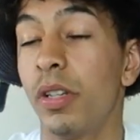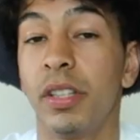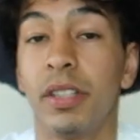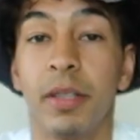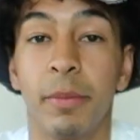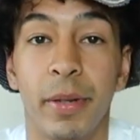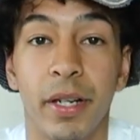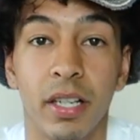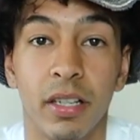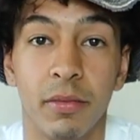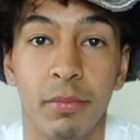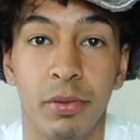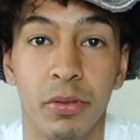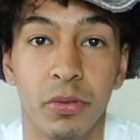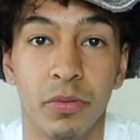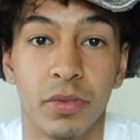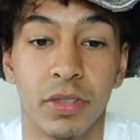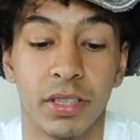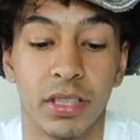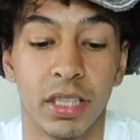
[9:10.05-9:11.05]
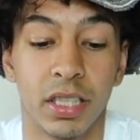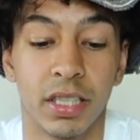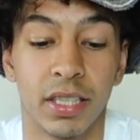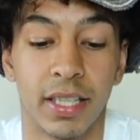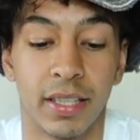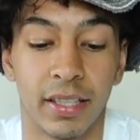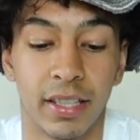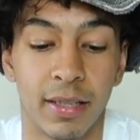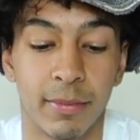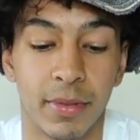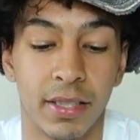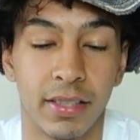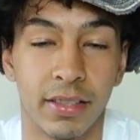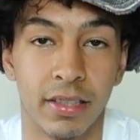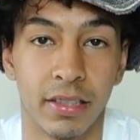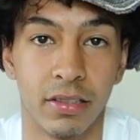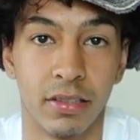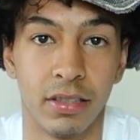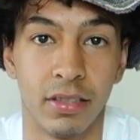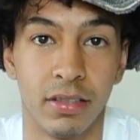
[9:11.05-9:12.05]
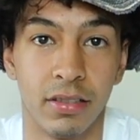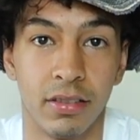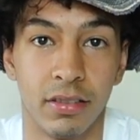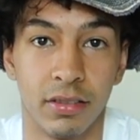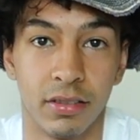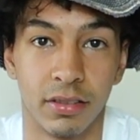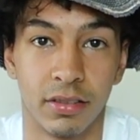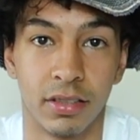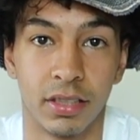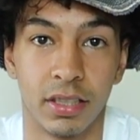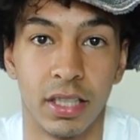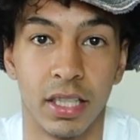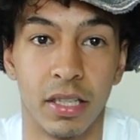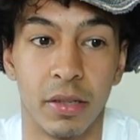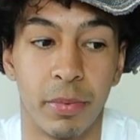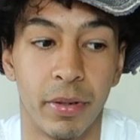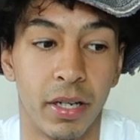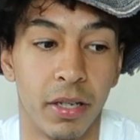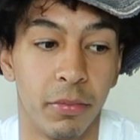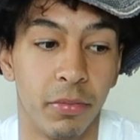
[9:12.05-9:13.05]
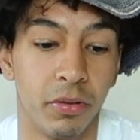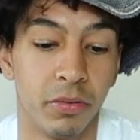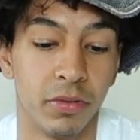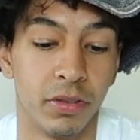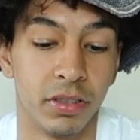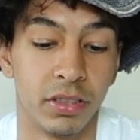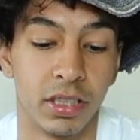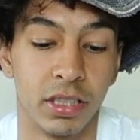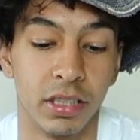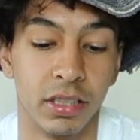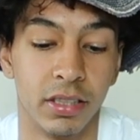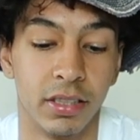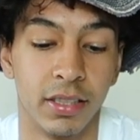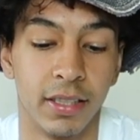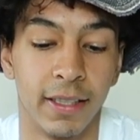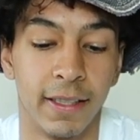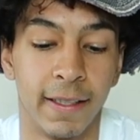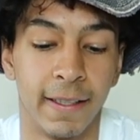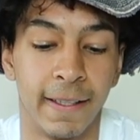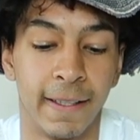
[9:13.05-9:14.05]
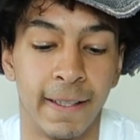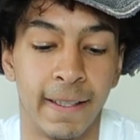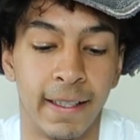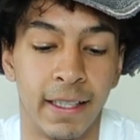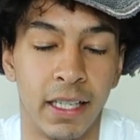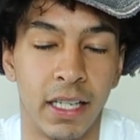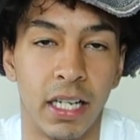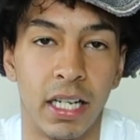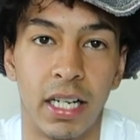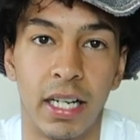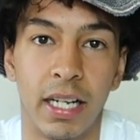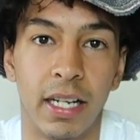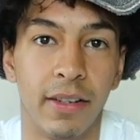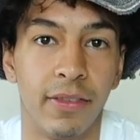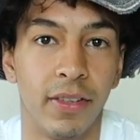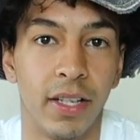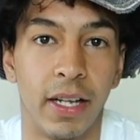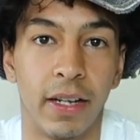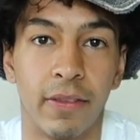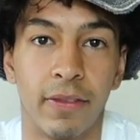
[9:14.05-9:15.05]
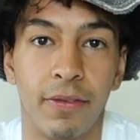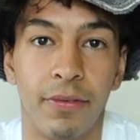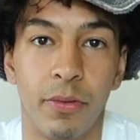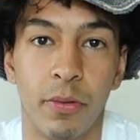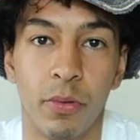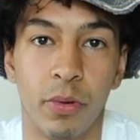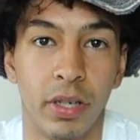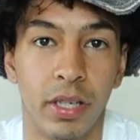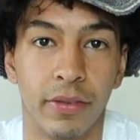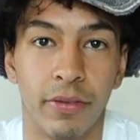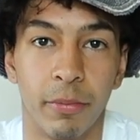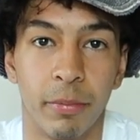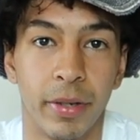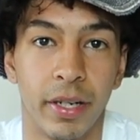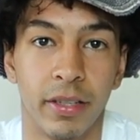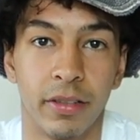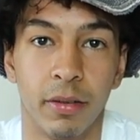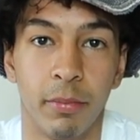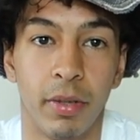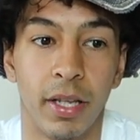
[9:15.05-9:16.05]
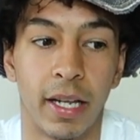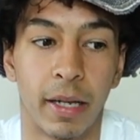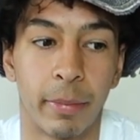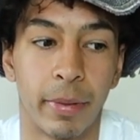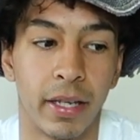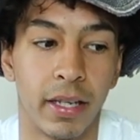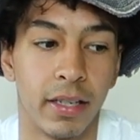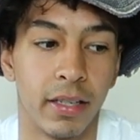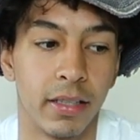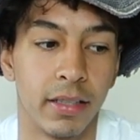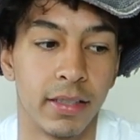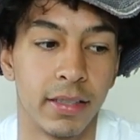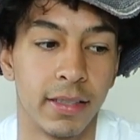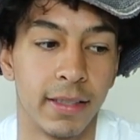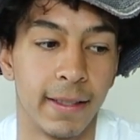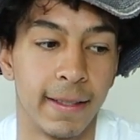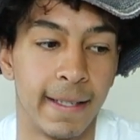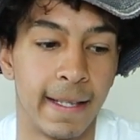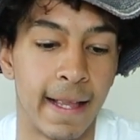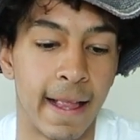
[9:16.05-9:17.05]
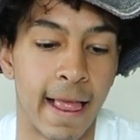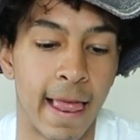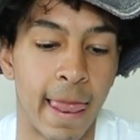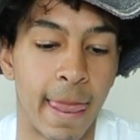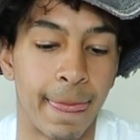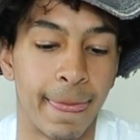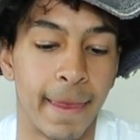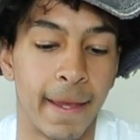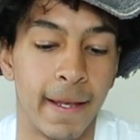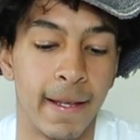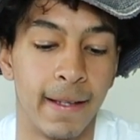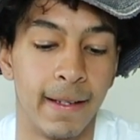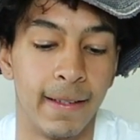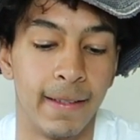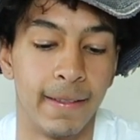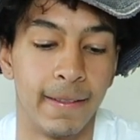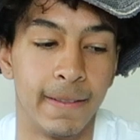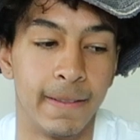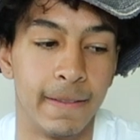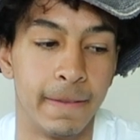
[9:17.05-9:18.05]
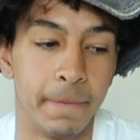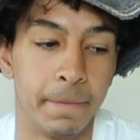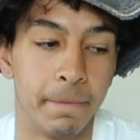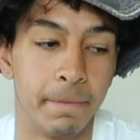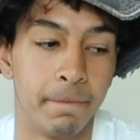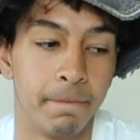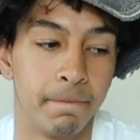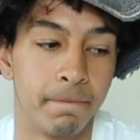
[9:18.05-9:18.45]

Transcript: want the pair of blue ones again. I think I might sell these and just get a pair of blue ones because I have like four different pairs of black pants um,